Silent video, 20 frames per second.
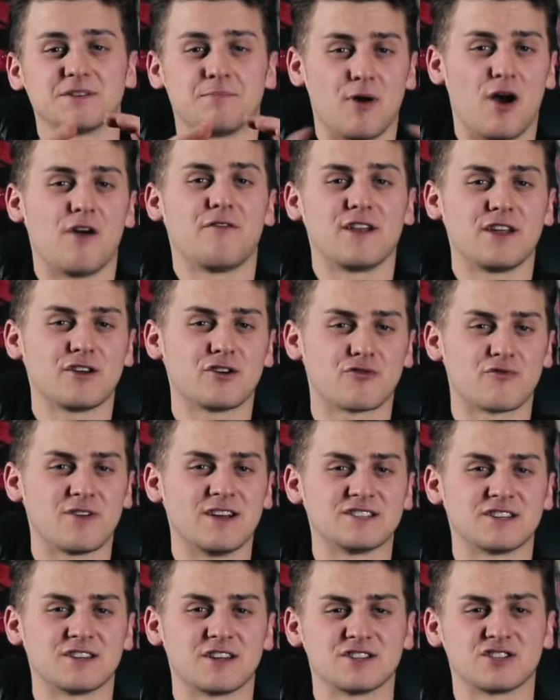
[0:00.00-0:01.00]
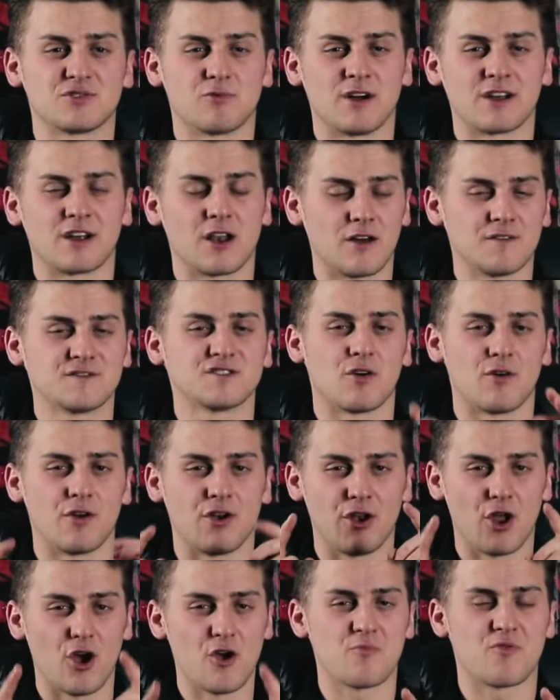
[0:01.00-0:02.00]
And it's a perfectly good reason as to why gloves are
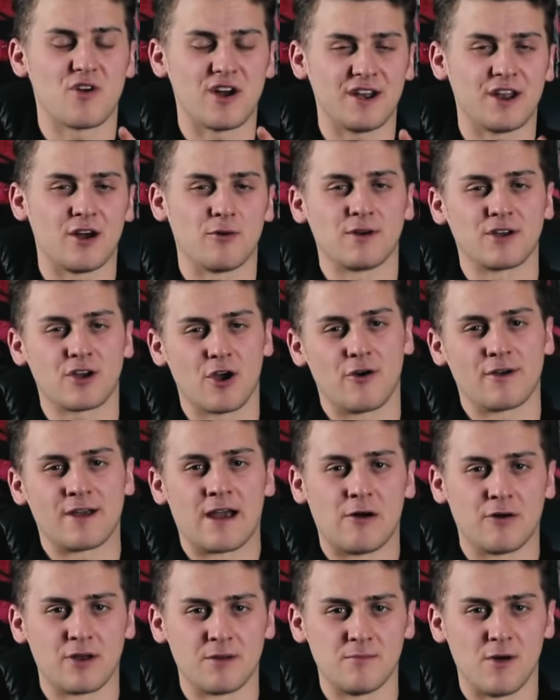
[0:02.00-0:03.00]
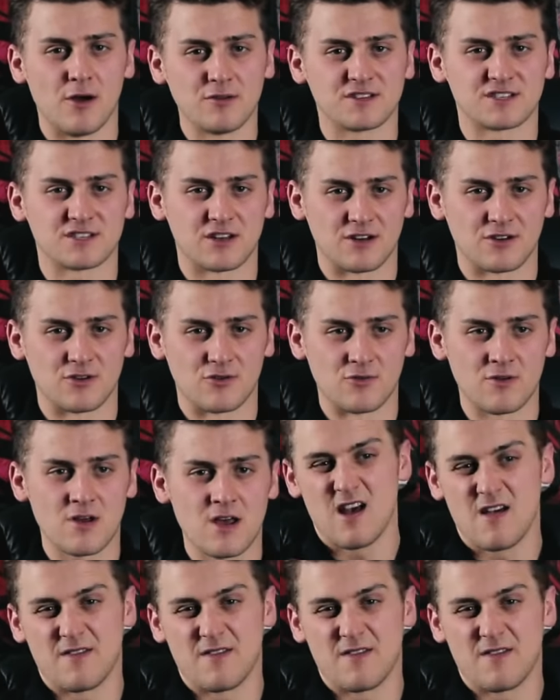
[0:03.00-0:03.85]
a no-brainer when going out on a motorcycle.